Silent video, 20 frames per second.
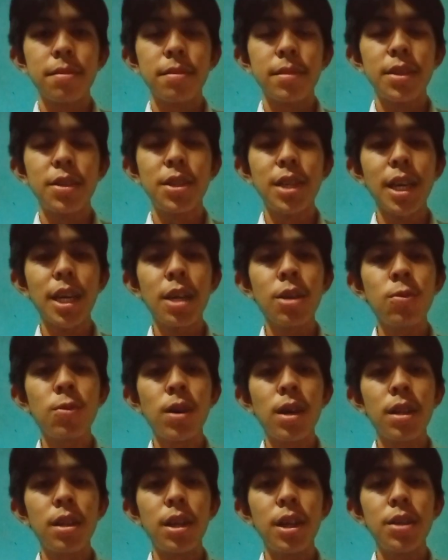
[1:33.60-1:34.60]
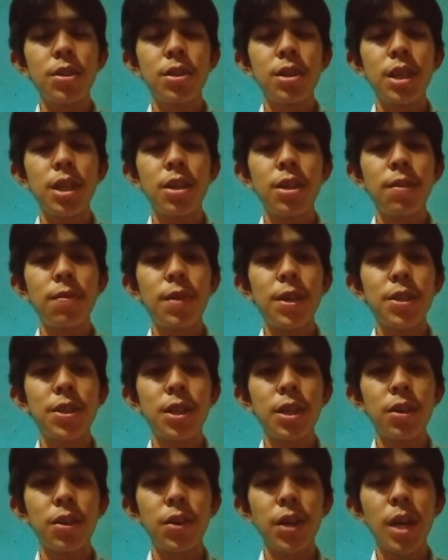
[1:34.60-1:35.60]
The second one is the
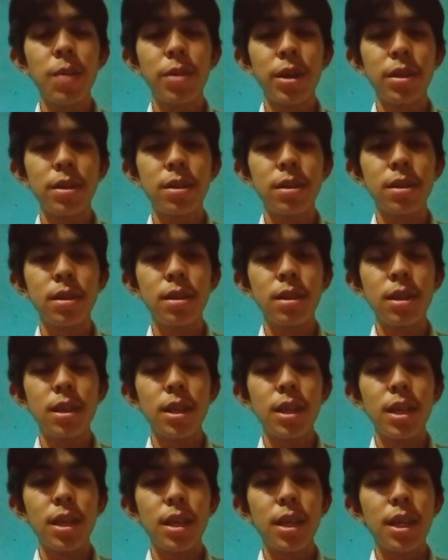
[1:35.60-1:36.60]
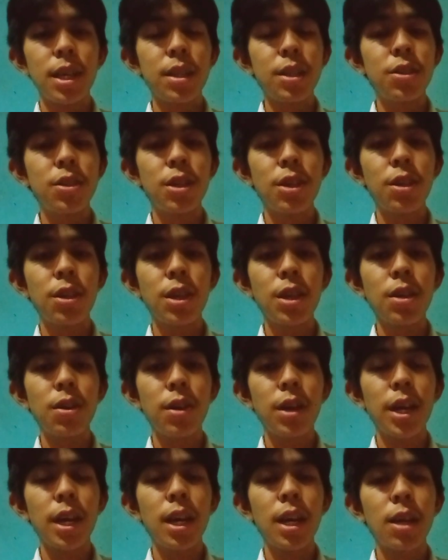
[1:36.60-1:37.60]
universal grammar. It is a
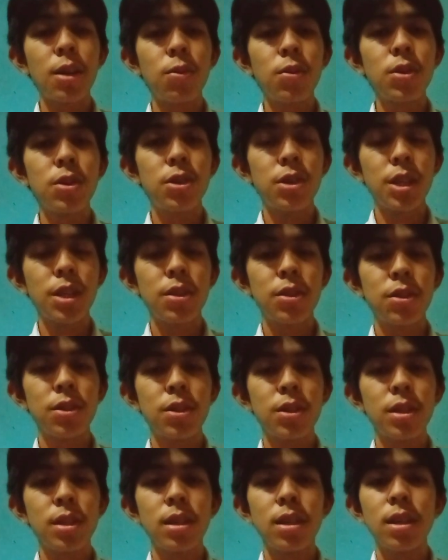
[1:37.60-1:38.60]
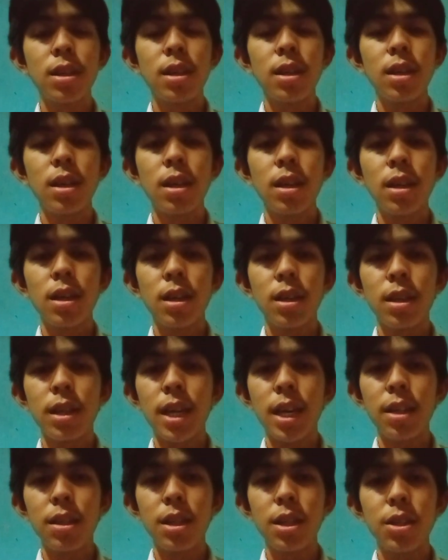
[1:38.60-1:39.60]
theory in linguistics
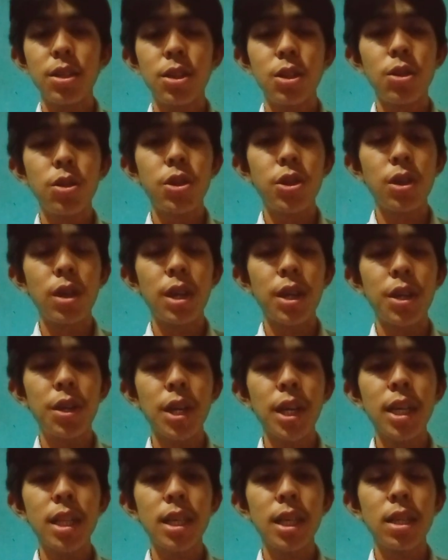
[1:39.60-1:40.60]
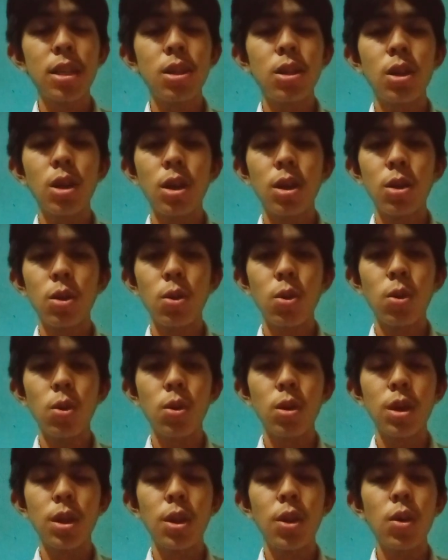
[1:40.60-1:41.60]
that is usually credited
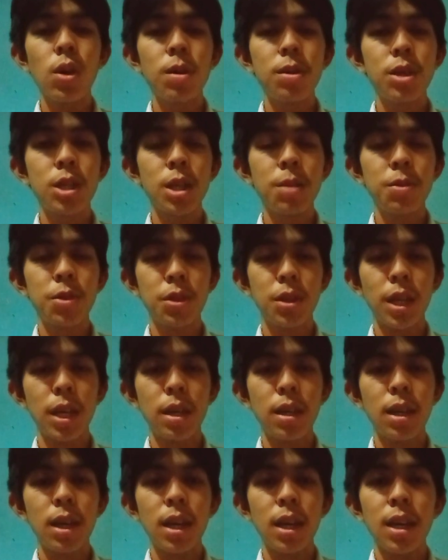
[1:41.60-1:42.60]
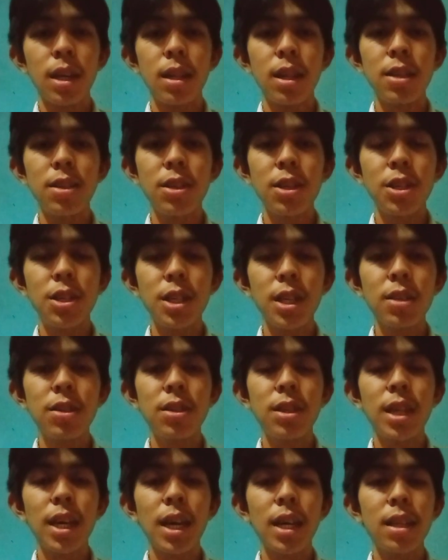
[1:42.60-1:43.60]
to Noam Chomsky that
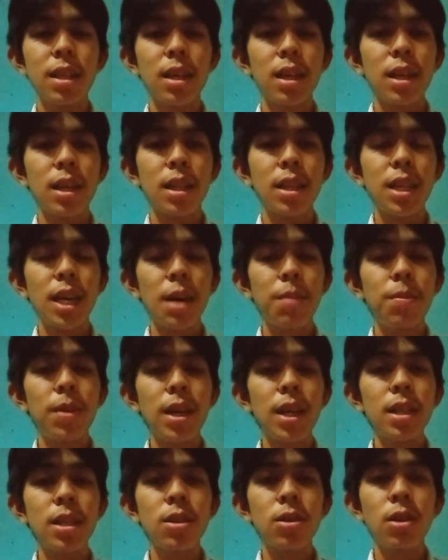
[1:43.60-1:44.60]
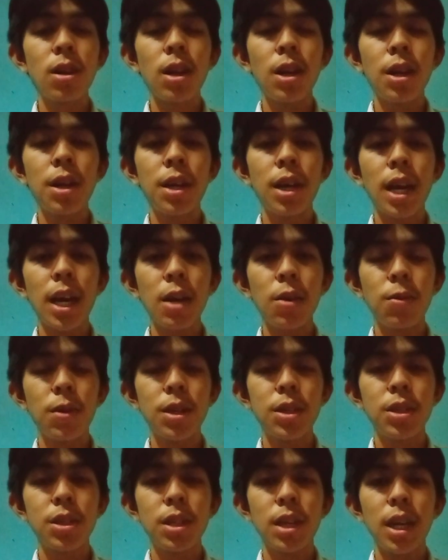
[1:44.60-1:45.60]
suggests that the ability to learn
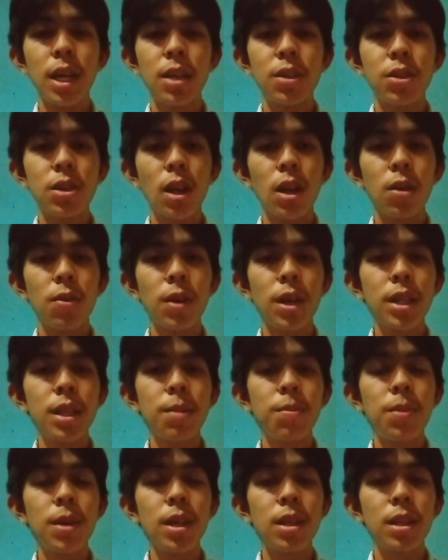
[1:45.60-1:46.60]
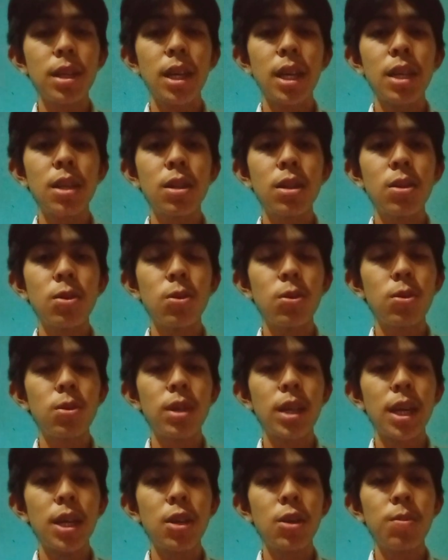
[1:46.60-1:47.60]
language is already built into
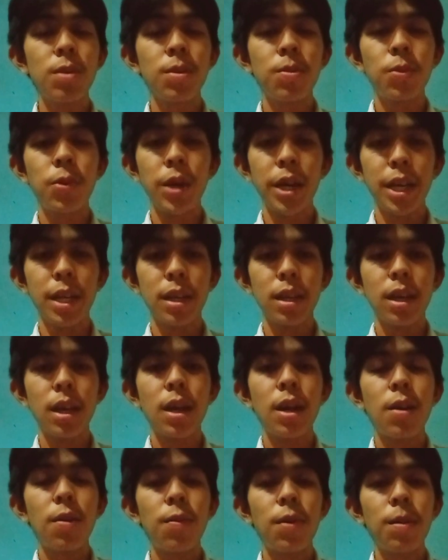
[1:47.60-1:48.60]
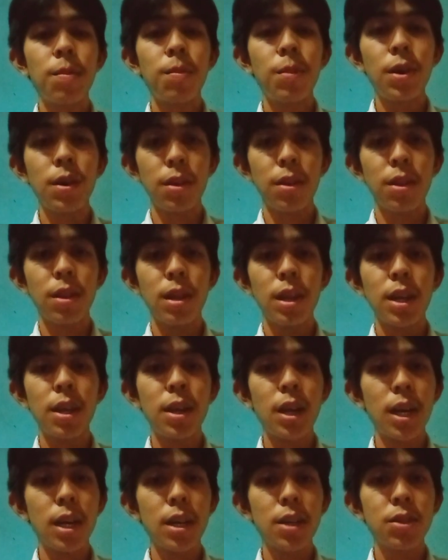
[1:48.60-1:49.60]
the human brain from birth,
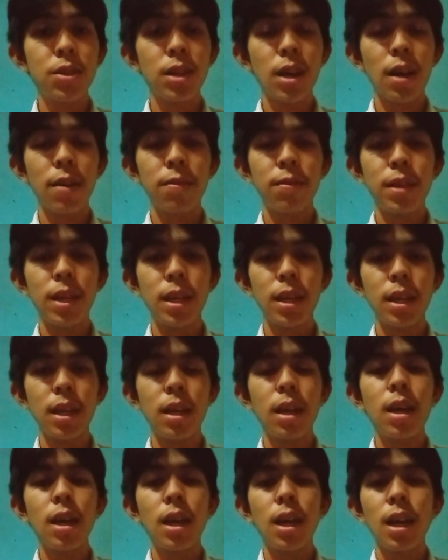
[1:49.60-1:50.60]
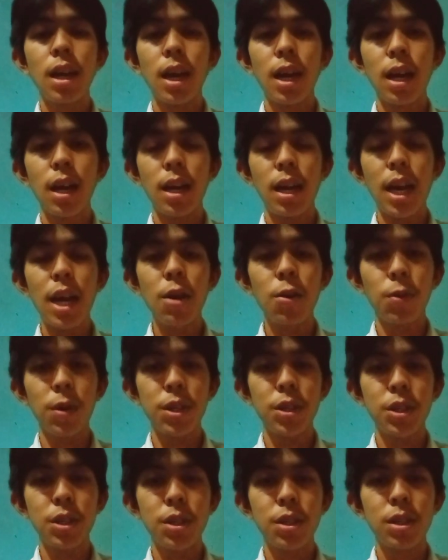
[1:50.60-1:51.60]
regardless of the
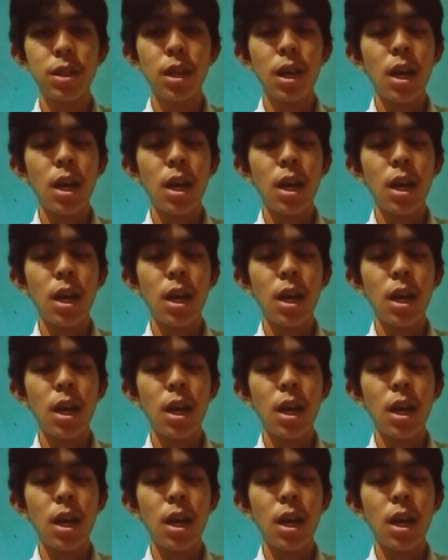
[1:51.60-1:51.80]
language.